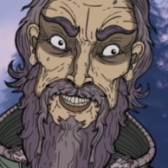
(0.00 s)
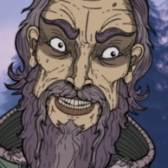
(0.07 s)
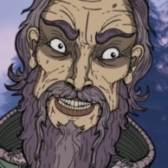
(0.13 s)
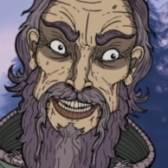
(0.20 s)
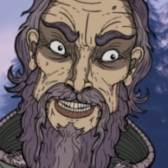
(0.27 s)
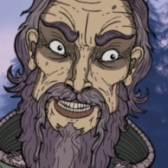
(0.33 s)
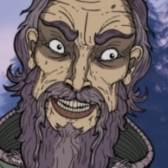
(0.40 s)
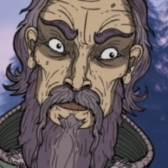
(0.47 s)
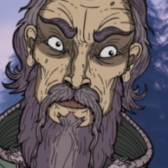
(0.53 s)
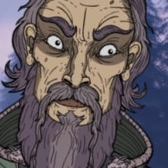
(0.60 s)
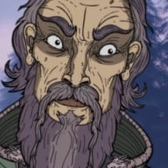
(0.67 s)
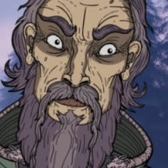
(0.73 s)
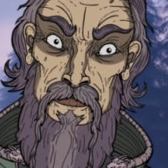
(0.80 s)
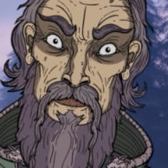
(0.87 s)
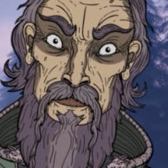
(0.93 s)
fiction,
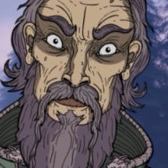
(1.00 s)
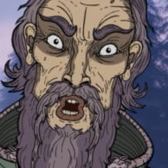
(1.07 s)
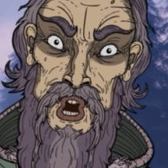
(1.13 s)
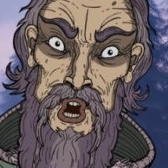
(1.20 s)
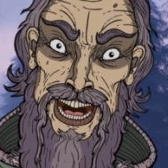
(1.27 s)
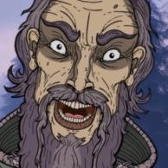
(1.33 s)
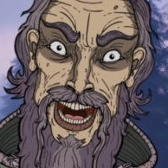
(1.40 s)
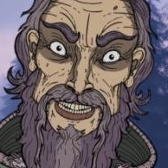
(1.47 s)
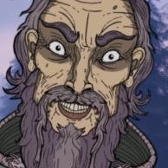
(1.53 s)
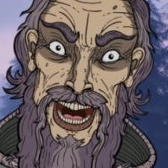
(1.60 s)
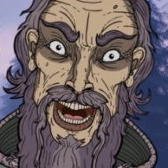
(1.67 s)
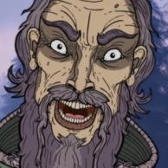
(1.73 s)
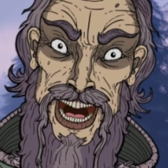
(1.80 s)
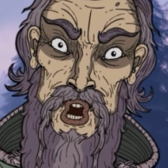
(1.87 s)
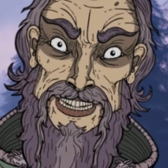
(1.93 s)
the
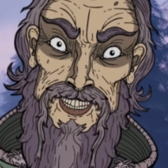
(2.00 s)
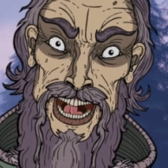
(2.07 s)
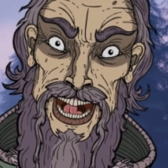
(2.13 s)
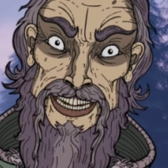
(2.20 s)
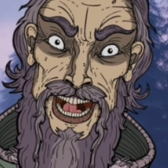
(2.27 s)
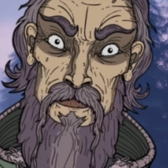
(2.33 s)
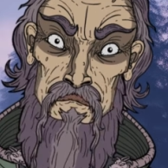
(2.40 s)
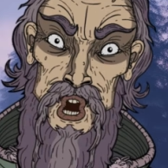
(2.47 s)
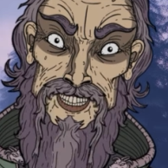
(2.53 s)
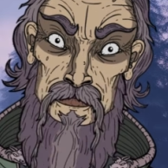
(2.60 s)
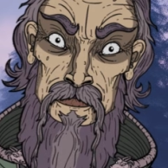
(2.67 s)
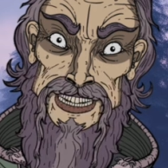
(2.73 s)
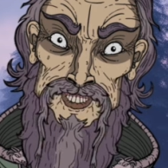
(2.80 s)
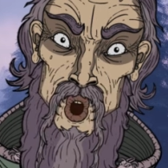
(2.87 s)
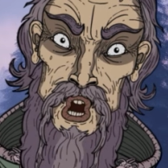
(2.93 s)
vampire and werewolf
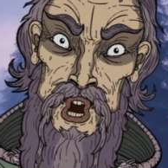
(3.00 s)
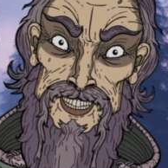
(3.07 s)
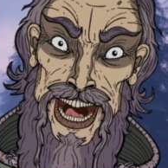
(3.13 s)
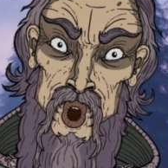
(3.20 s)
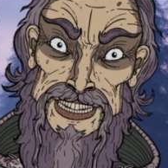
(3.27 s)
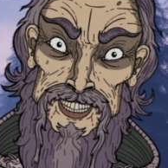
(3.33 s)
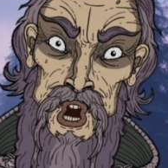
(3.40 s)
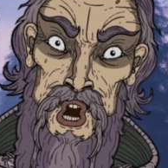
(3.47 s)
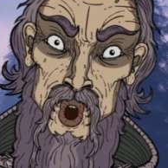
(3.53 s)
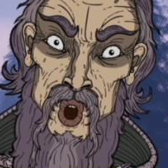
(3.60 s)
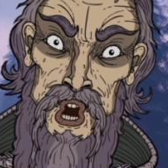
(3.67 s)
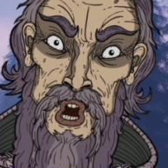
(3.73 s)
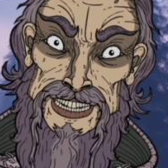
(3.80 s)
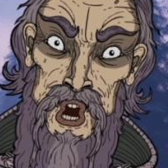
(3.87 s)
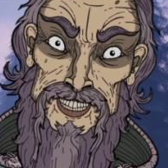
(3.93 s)
have undergone
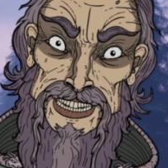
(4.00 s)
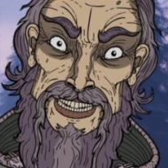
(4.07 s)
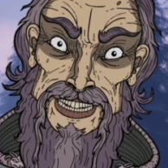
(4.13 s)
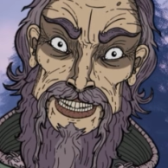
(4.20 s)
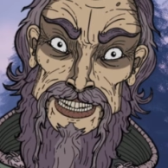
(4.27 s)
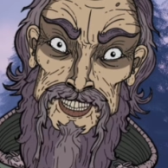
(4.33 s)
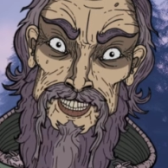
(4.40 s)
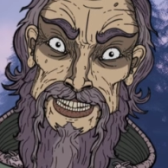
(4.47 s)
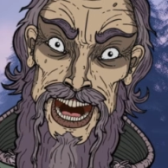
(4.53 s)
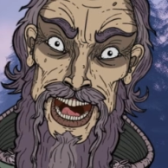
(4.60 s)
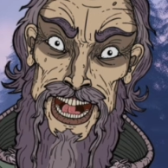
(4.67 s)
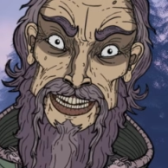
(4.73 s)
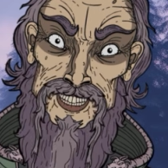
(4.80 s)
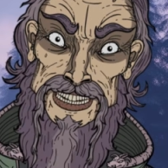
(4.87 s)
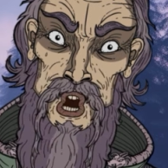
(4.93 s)
dramatic
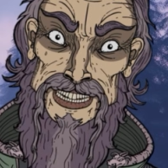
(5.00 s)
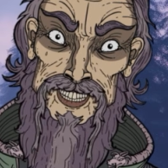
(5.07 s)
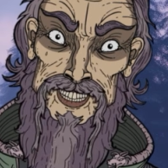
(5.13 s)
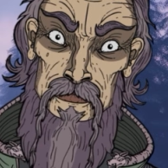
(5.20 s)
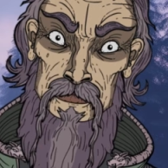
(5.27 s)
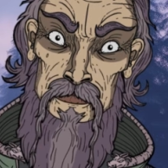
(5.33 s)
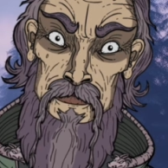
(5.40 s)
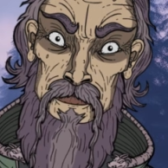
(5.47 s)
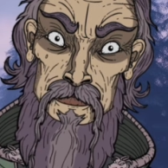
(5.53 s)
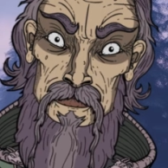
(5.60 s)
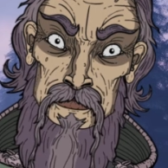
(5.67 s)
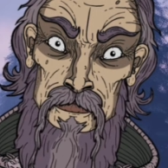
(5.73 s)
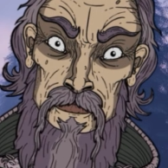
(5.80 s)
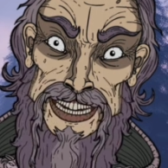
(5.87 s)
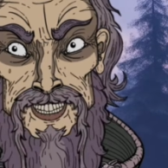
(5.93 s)
transformations.
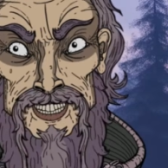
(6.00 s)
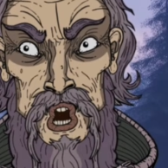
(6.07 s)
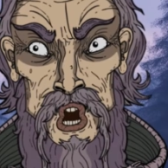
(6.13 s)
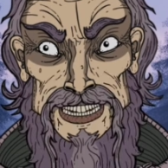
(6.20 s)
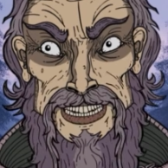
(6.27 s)
In this